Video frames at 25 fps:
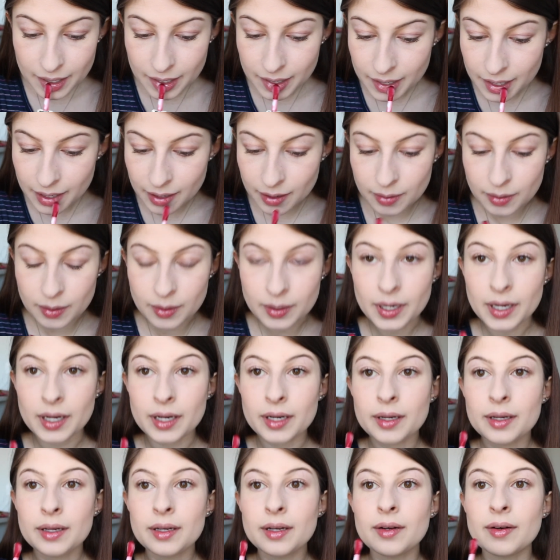Oh, okay.
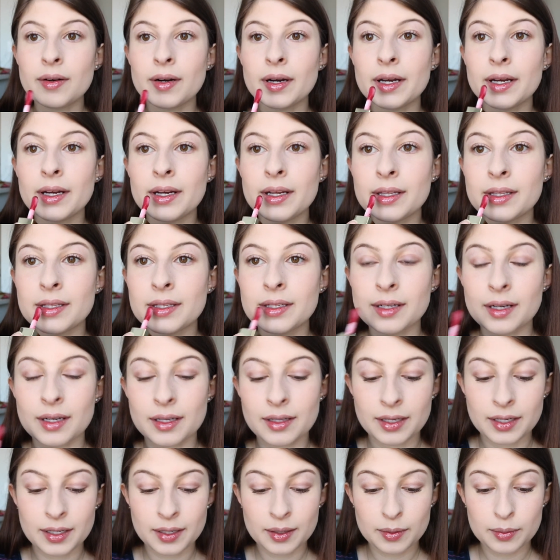Great, it's not
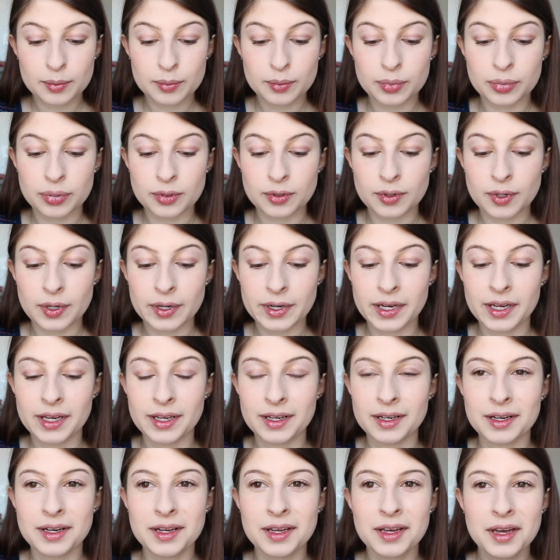like
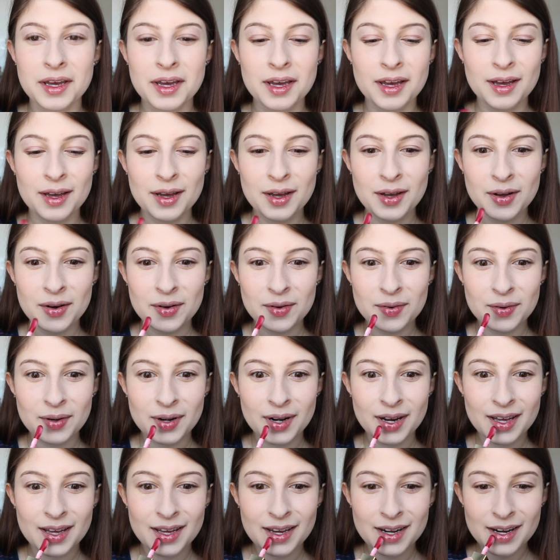bright
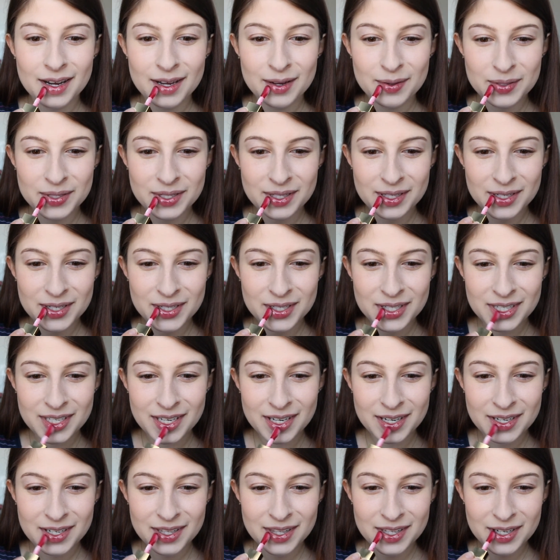red. I was a little
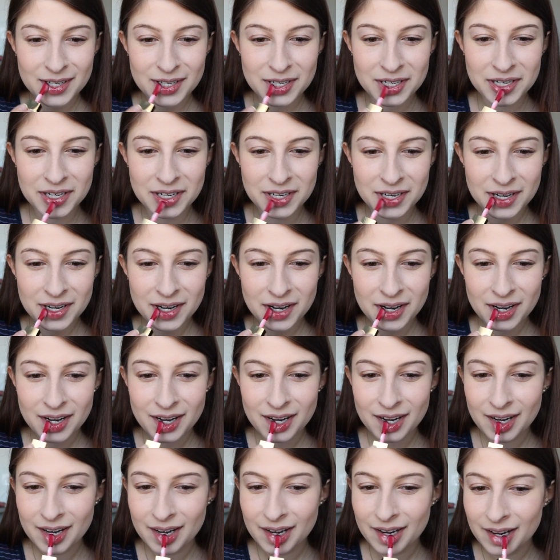scared there.
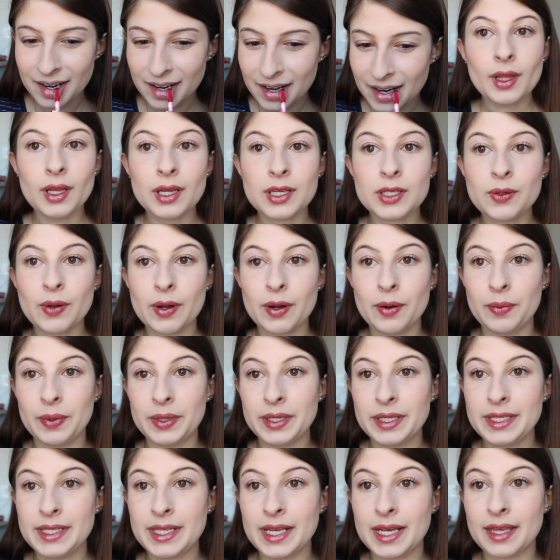So I will
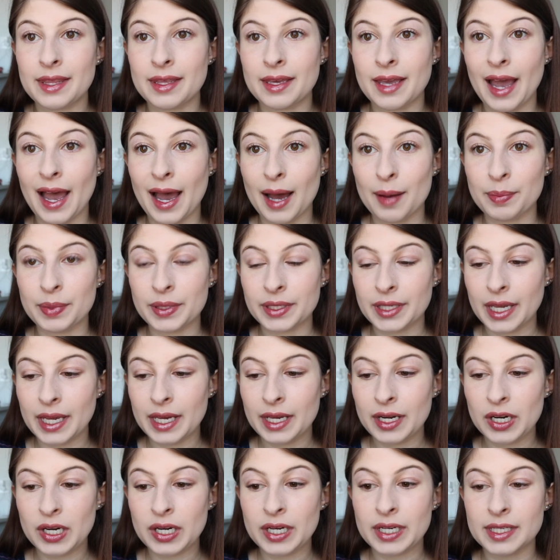say the
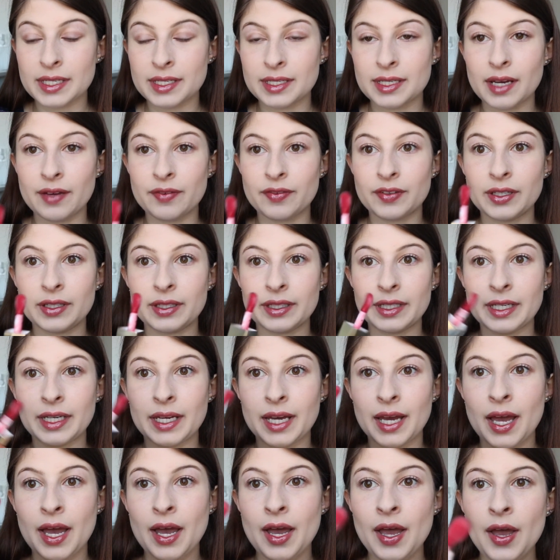applicator is definitely
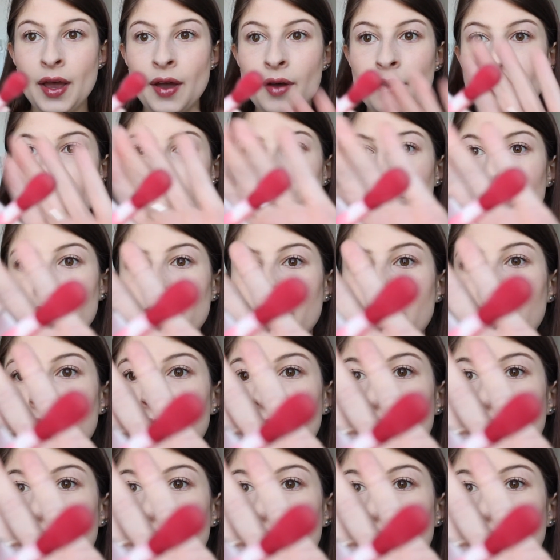very